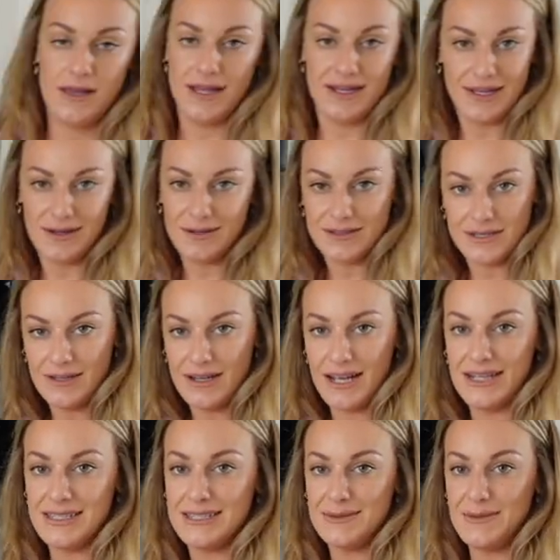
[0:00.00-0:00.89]
And I also
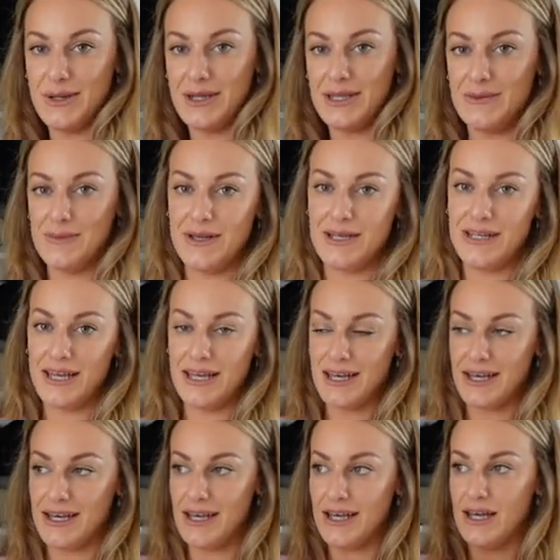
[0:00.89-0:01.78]
like to put them in
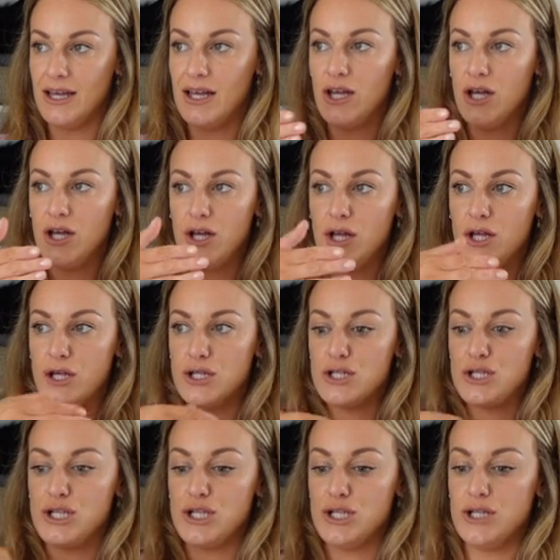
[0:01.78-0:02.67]
like a
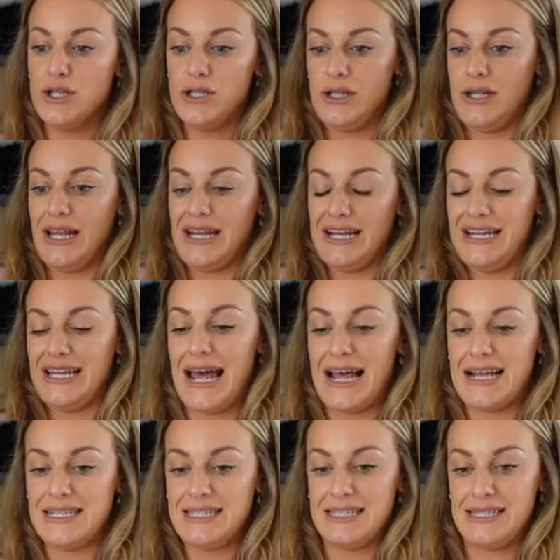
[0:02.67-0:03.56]
like
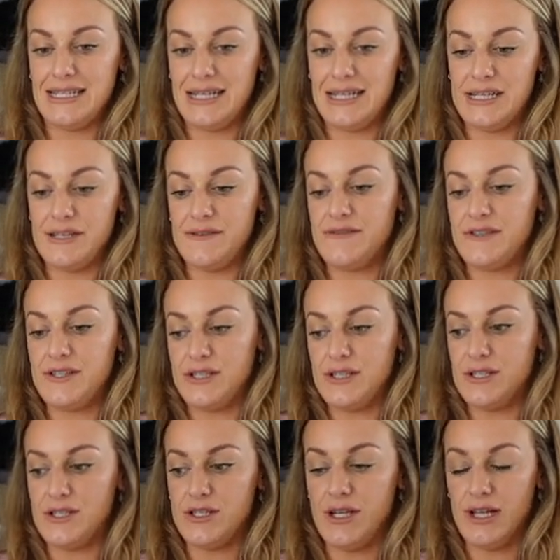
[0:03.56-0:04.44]
less sleeves
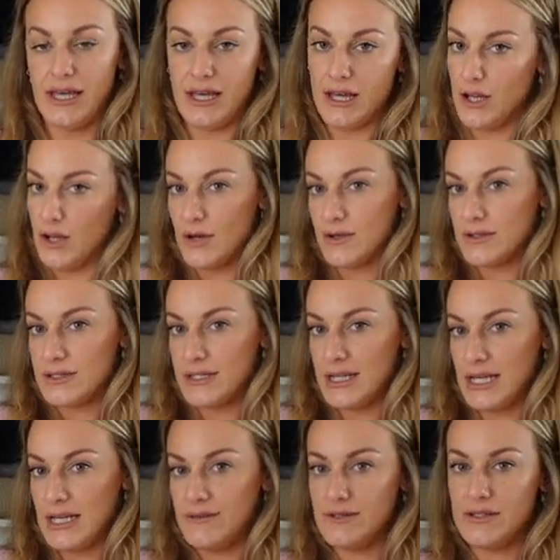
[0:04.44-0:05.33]
to like a long
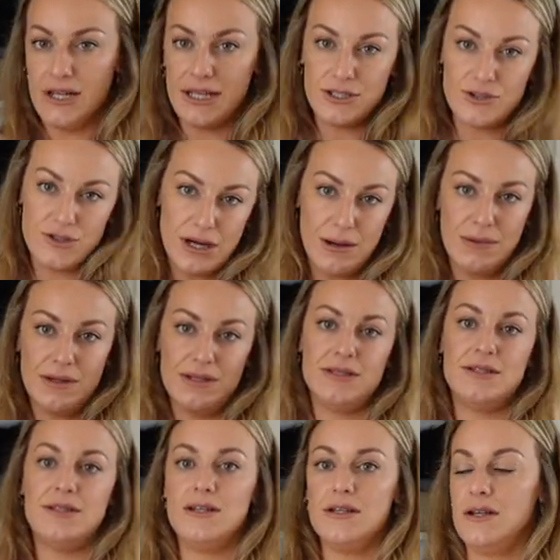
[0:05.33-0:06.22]
sleeve. So like
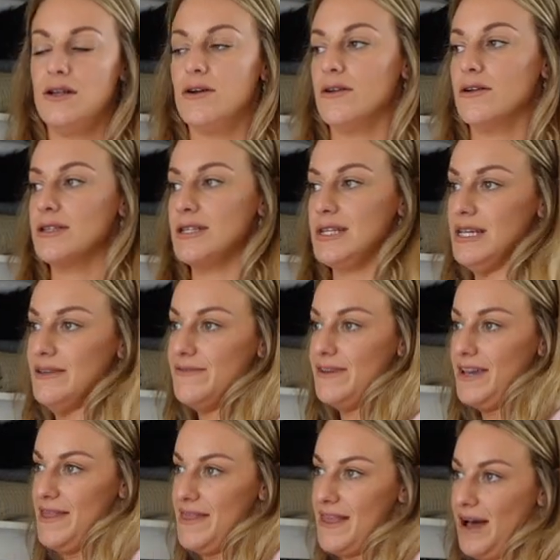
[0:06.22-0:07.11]
strapless to long
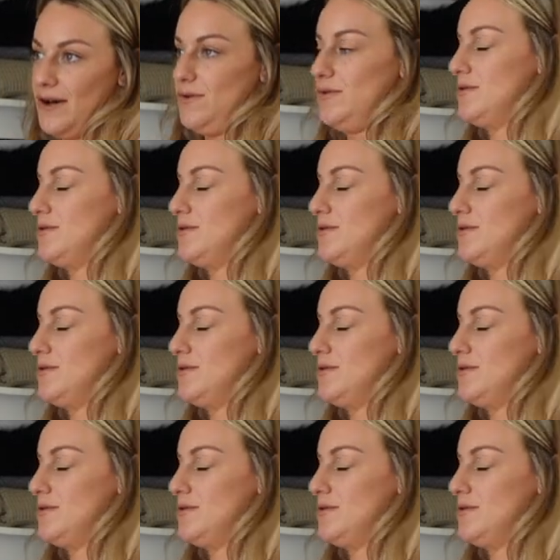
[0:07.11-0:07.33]
sleeve in that